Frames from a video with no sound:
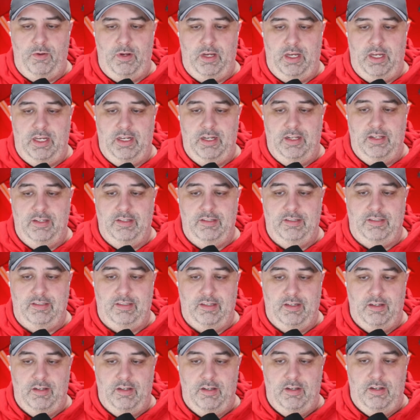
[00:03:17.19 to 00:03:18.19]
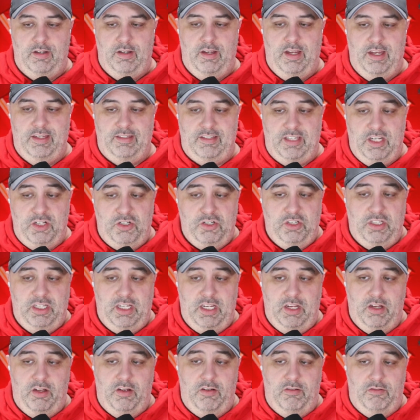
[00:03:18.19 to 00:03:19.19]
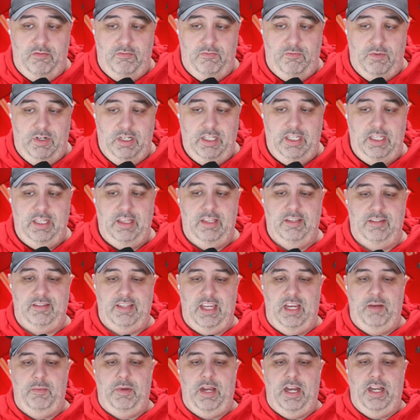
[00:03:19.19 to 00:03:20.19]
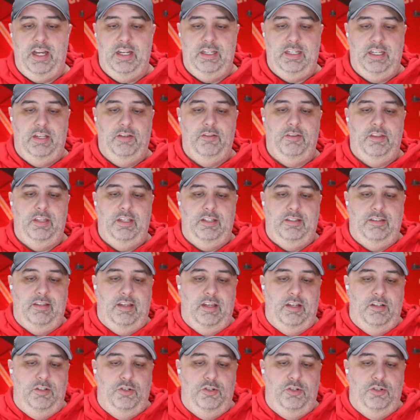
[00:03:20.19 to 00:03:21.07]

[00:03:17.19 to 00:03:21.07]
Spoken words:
It is essentially really the same kind of deal that